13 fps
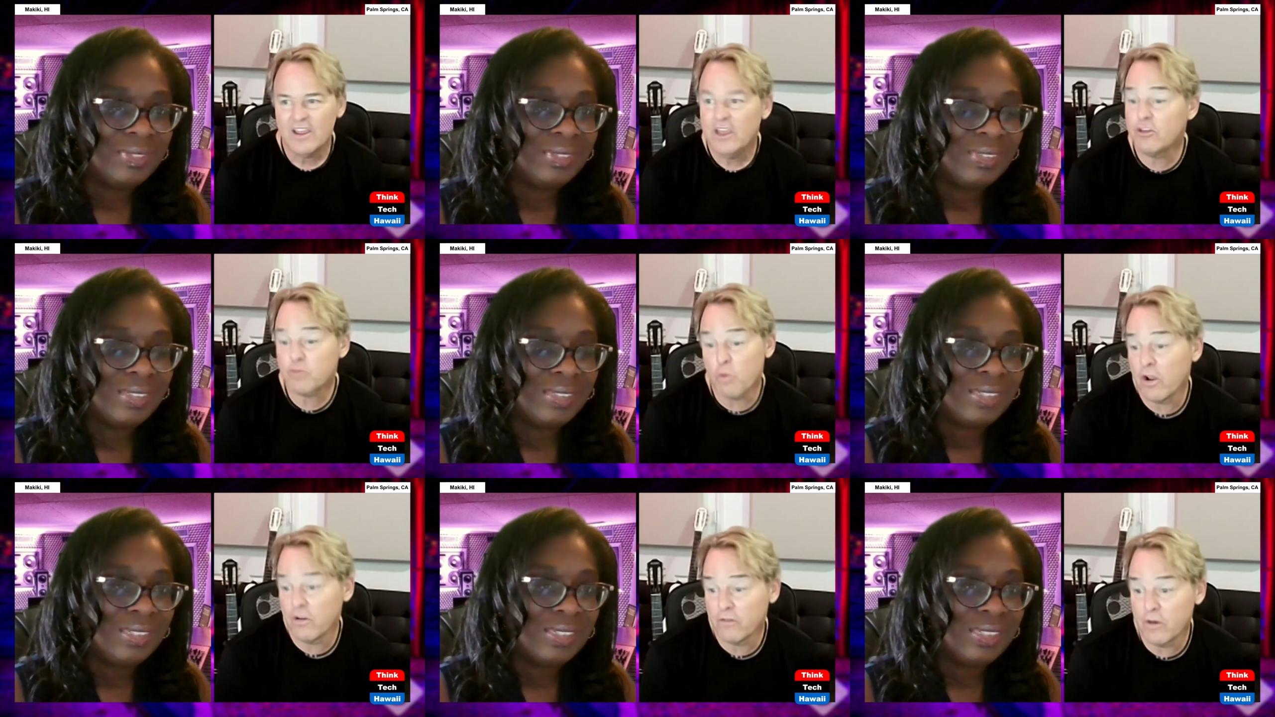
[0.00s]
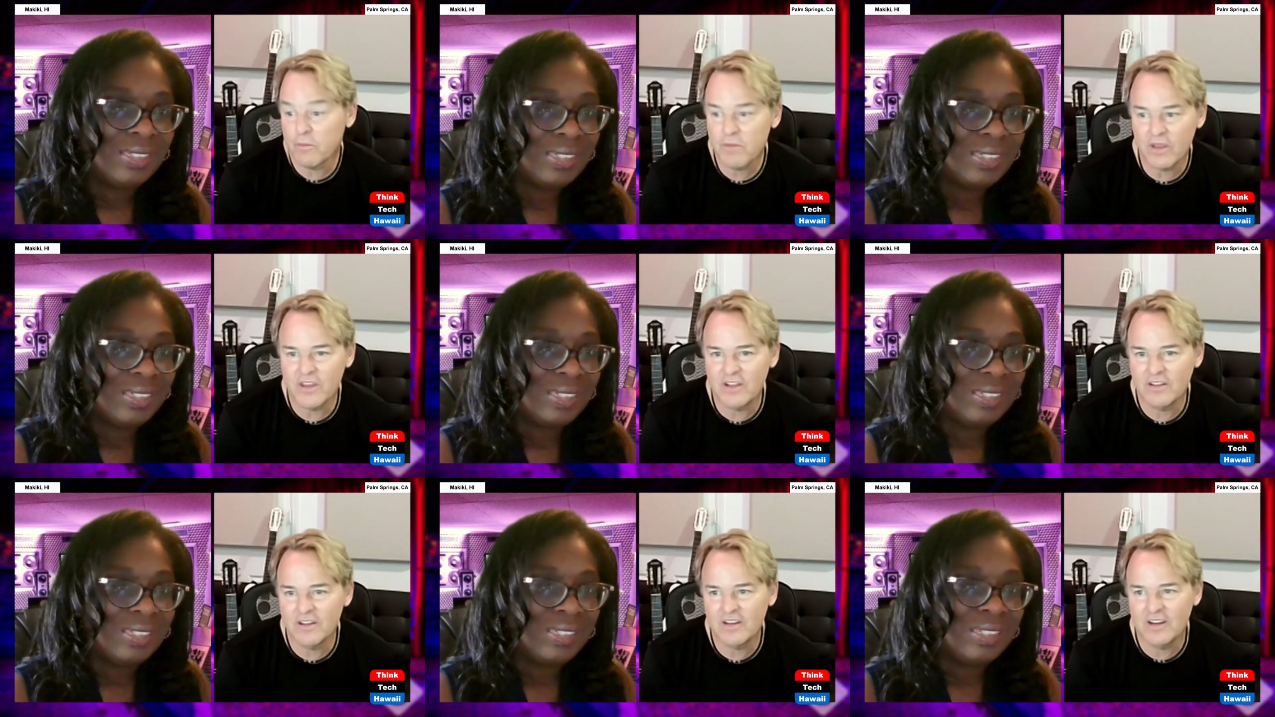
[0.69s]
Speaker 1: he's one of them. And
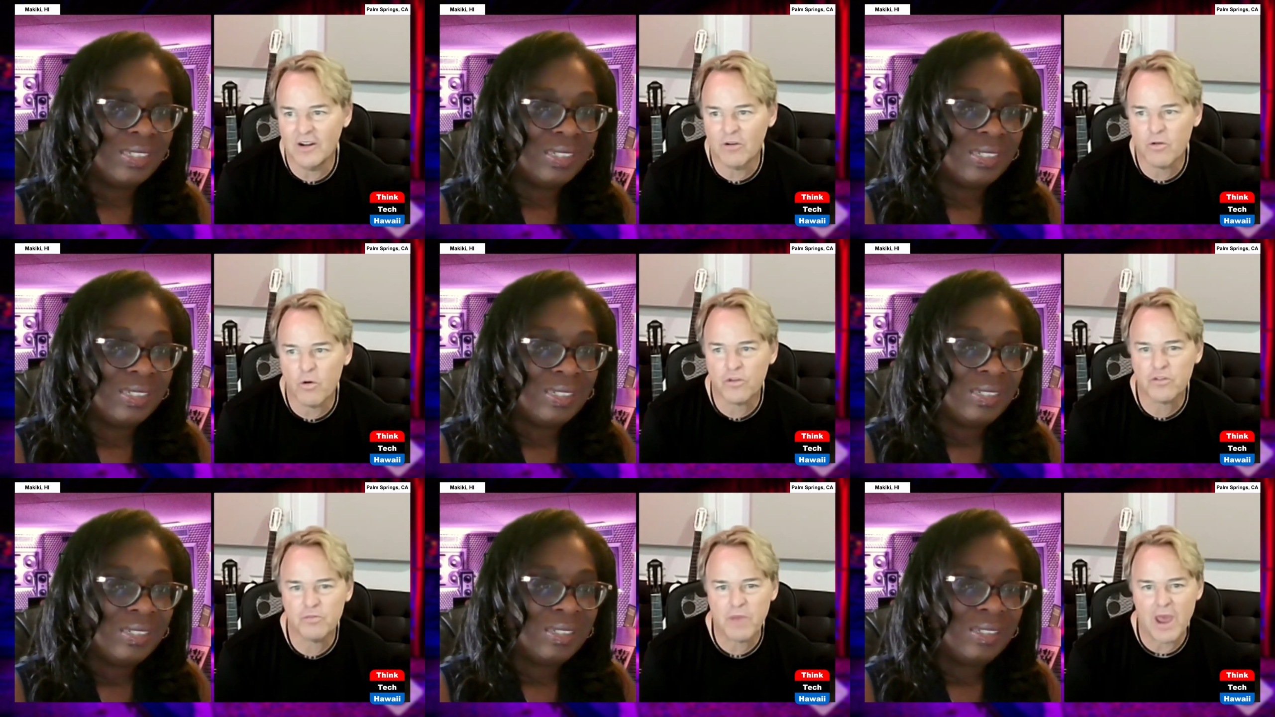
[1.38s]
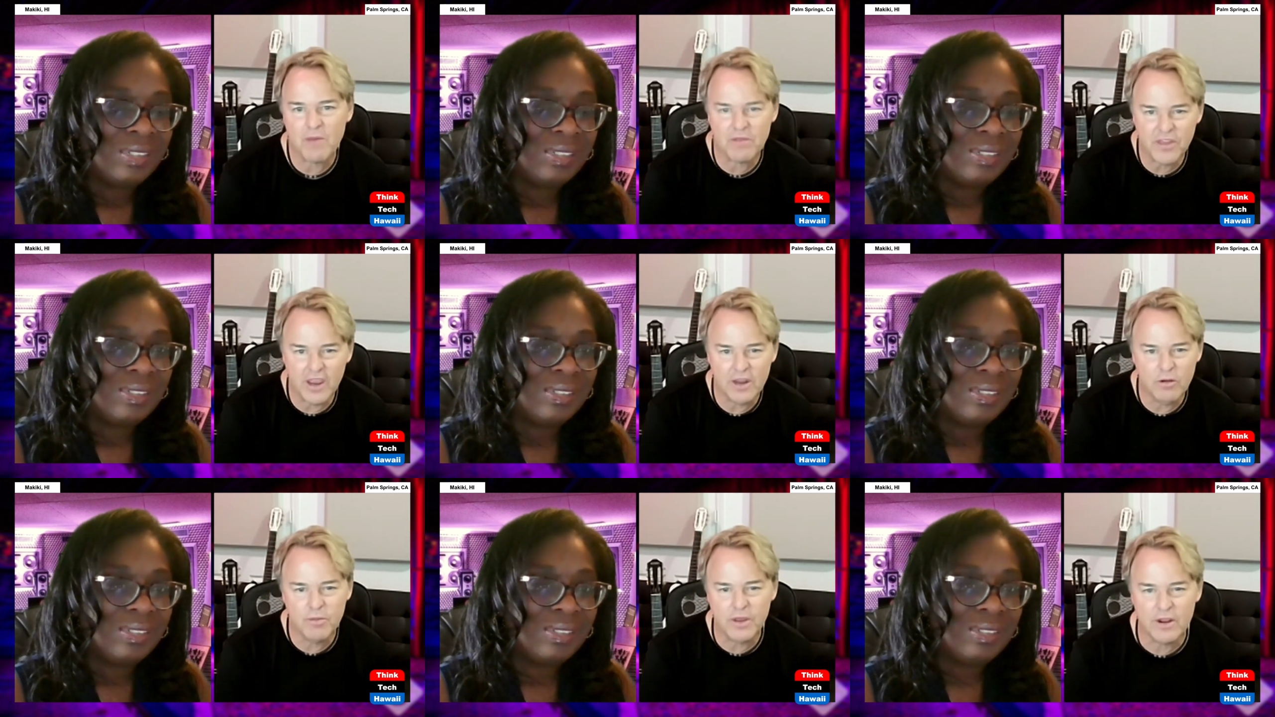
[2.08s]
then, you know, of course, Pat
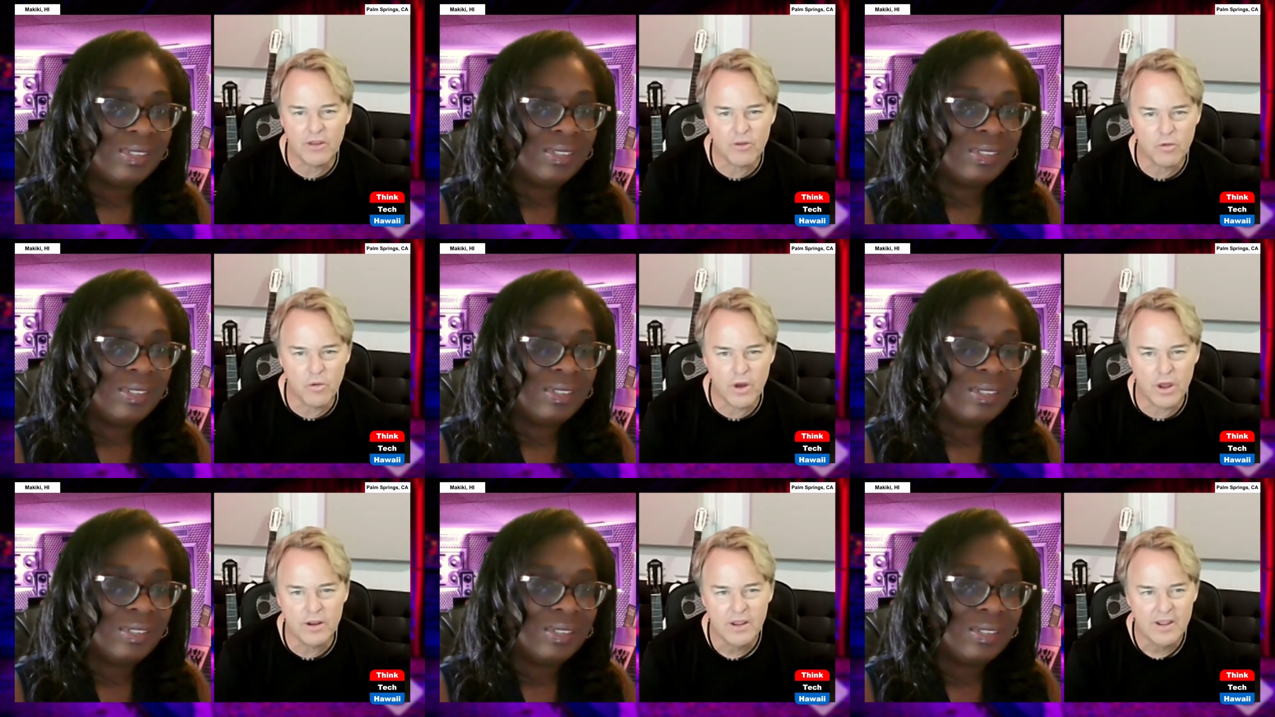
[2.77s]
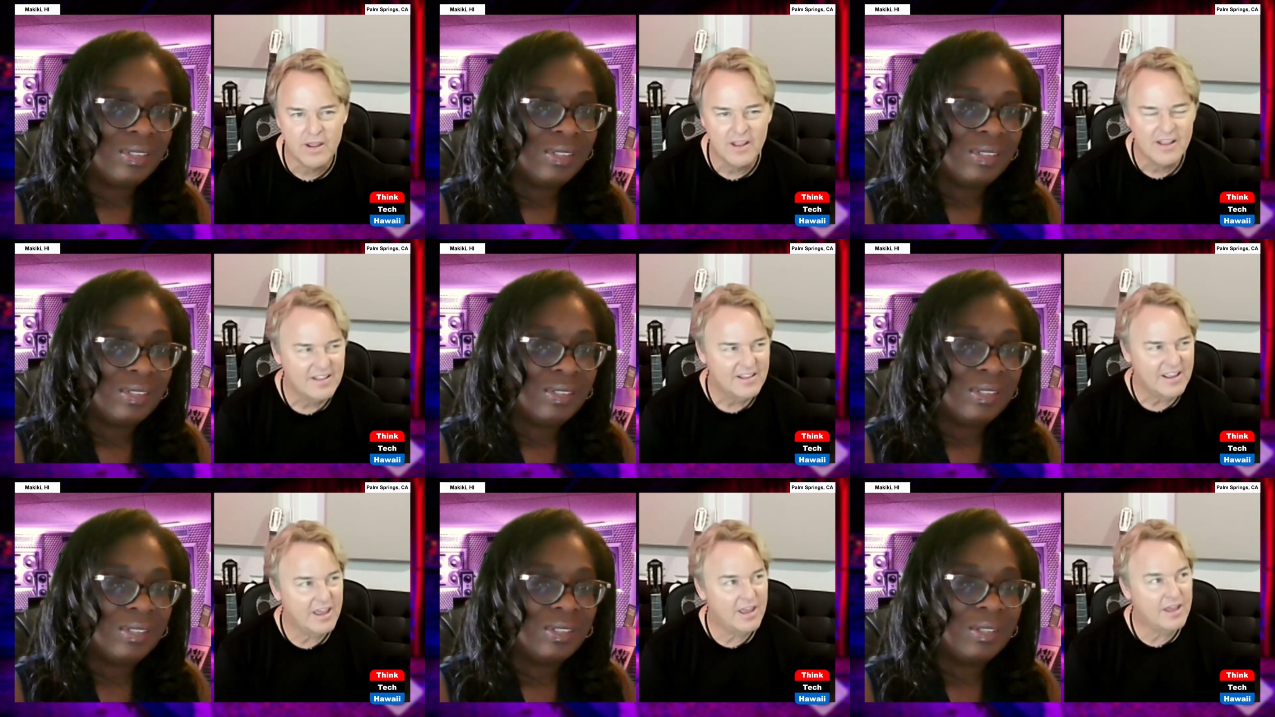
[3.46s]
Metheny would be another one.
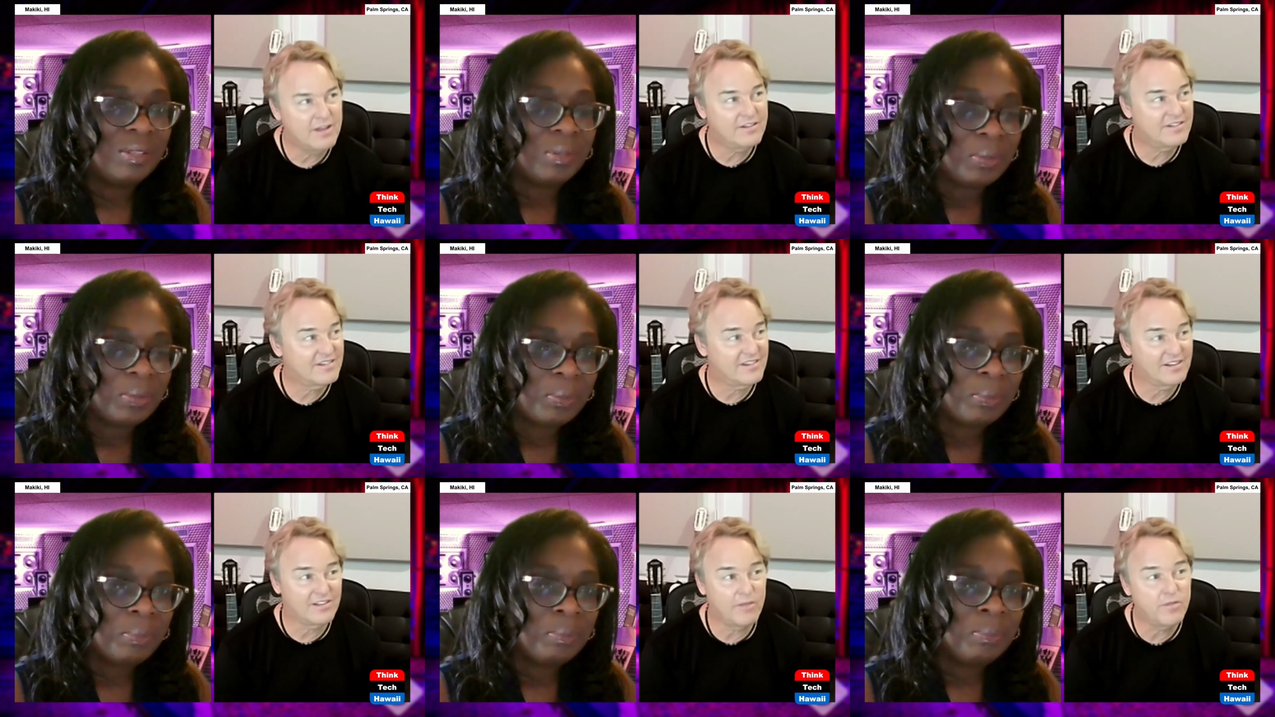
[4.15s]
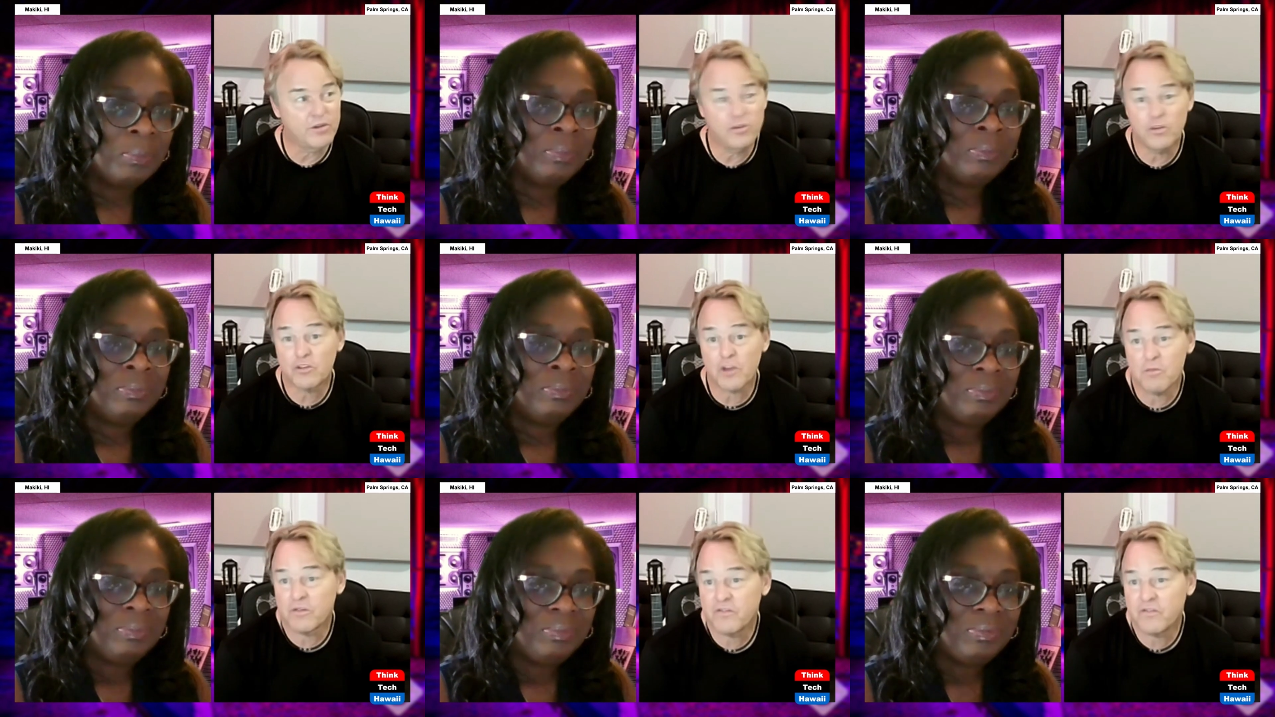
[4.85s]
And love to do
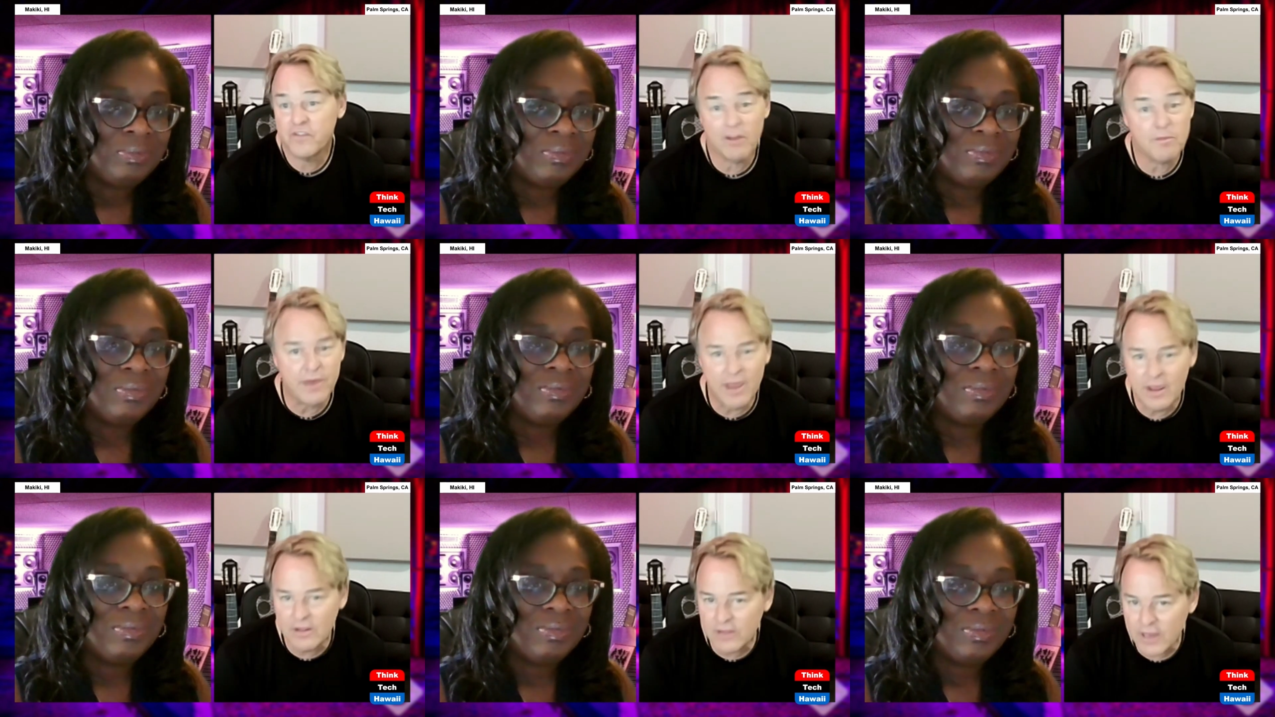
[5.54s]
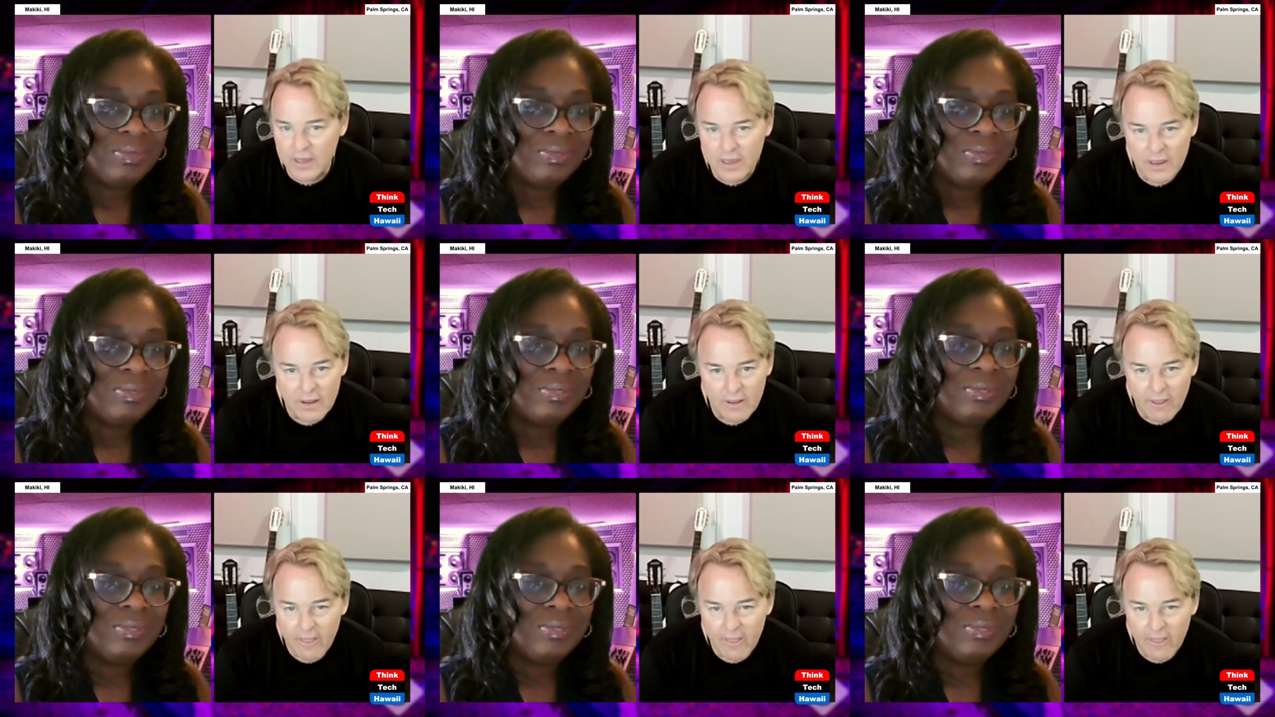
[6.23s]
something with Philip Bailey.